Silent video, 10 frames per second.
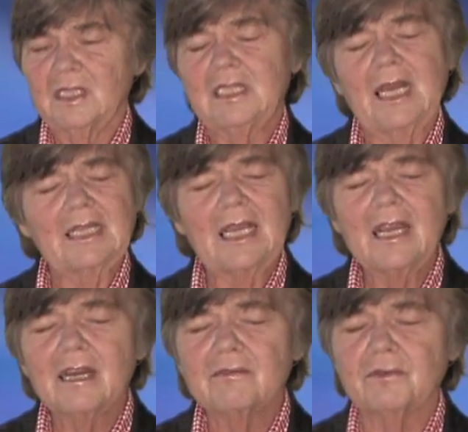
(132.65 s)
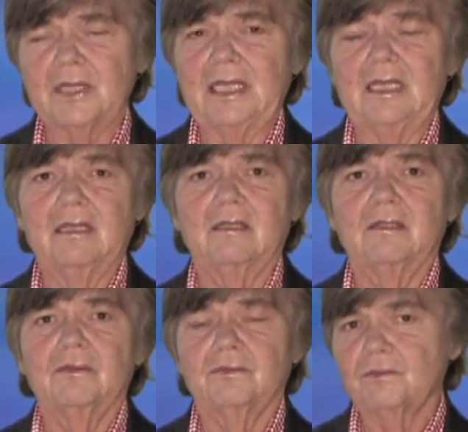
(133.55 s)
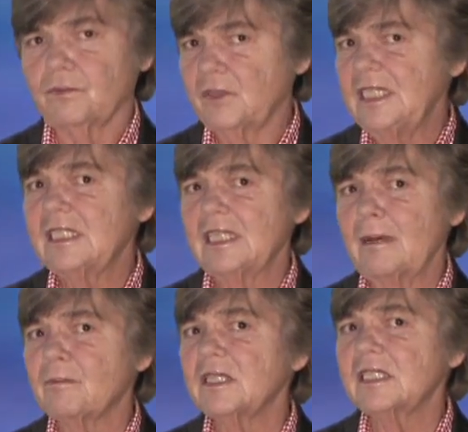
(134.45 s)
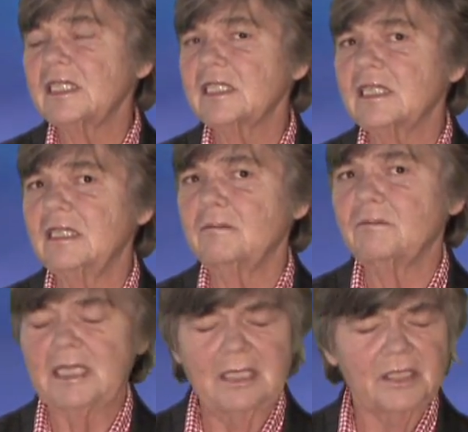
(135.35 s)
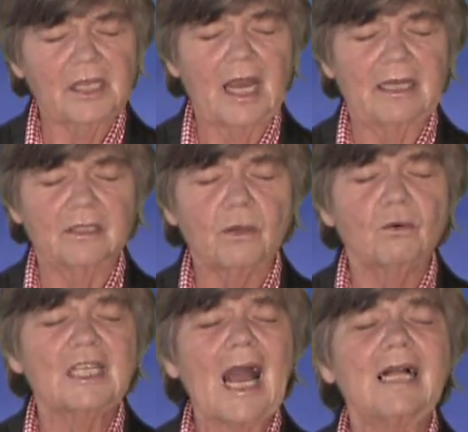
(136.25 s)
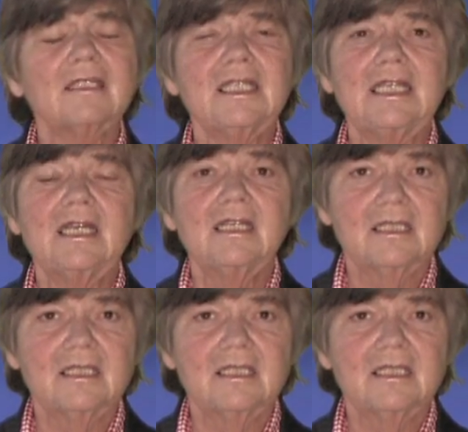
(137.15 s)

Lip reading: that every three separate systems inside a totality